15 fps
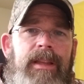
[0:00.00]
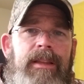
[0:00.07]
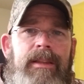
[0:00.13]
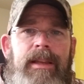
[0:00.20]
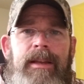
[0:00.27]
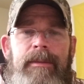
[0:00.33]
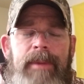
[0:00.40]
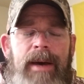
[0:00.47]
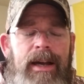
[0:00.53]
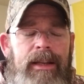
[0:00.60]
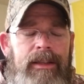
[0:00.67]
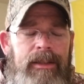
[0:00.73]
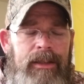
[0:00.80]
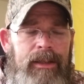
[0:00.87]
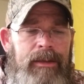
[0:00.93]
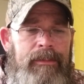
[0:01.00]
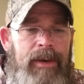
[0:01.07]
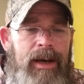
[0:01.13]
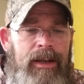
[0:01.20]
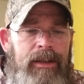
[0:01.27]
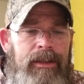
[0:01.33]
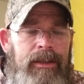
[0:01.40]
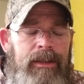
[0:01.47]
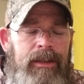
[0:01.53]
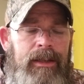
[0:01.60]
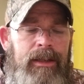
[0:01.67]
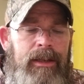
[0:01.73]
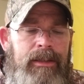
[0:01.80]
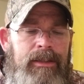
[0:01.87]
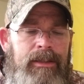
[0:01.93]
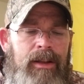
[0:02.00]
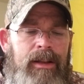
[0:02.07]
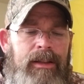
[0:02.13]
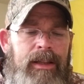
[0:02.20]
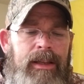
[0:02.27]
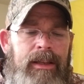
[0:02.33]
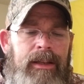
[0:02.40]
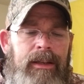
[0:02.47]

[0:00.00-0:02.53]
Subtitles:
think about it, and then I started thinking,